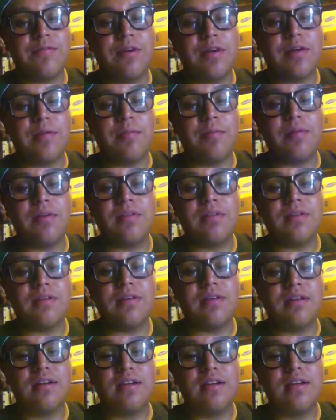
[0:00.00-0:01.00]
fucking brother.
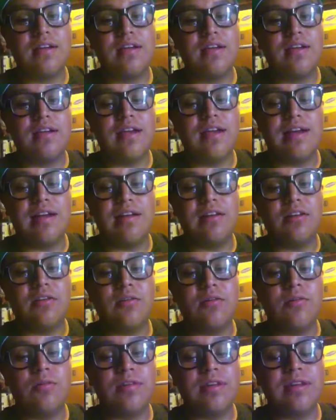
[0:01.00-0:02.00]
He's a
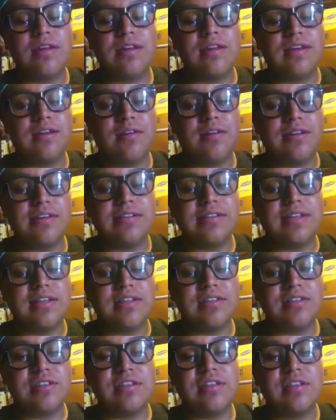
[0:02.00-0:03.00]
cool nigga, crazy
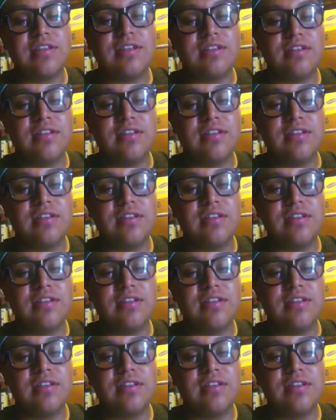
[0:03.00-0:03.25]
as shit.